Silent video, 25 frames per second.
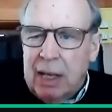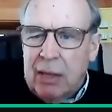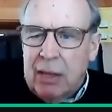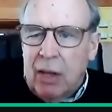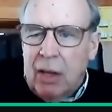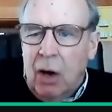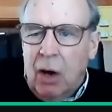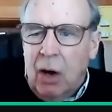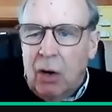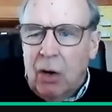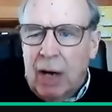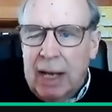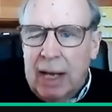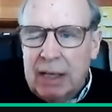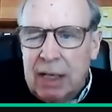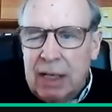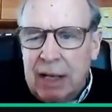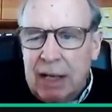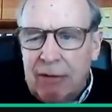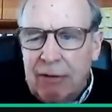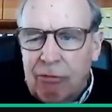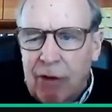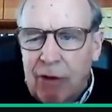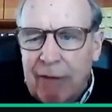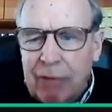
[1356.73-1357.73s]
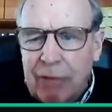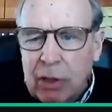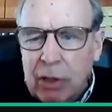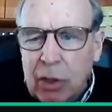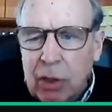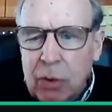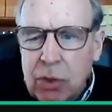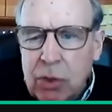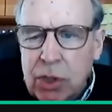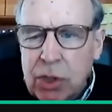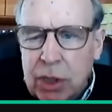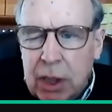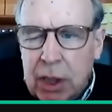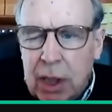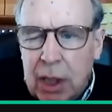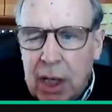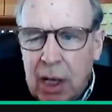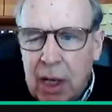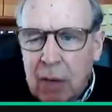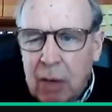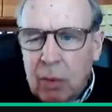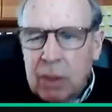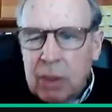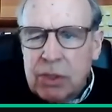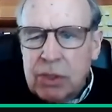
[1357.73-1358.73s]
The whole idea of revolution
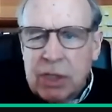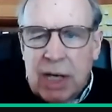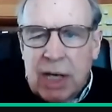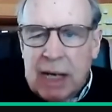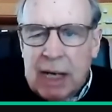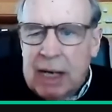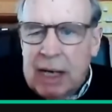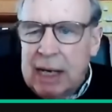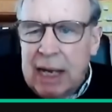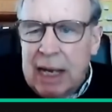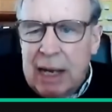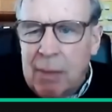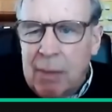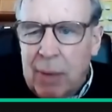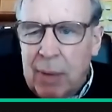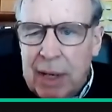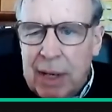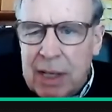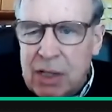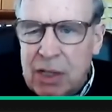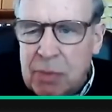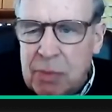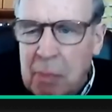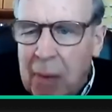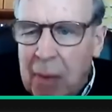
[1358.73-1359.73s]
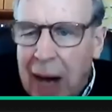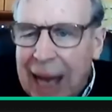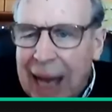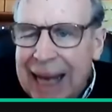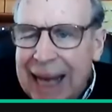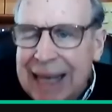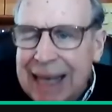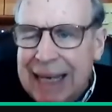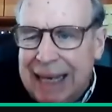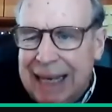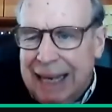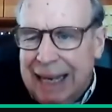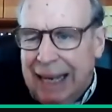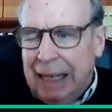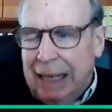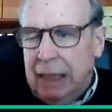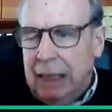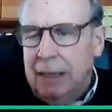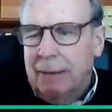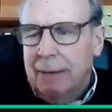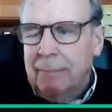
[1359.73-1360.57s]
was not in anybody's mind yet.